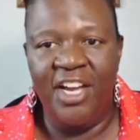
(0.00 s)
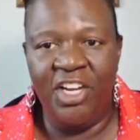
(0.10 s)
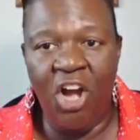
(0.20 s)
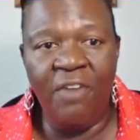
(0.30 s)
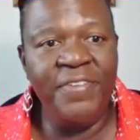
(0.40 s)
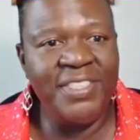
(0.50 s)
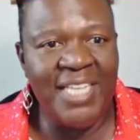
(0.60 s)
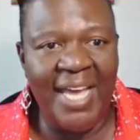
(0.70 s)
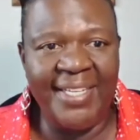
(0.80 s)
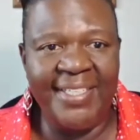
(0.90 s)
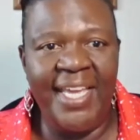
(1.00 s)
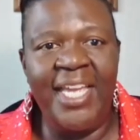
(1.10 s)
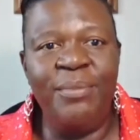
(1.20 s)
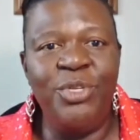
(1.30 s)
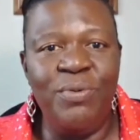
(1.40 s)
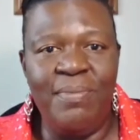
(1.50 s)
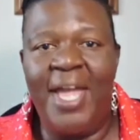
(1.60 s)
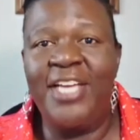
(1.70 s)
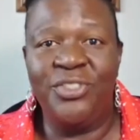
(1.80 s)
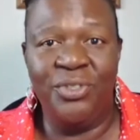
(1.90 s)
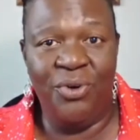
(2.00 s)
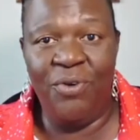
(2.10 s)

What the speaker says: golf is not a game you master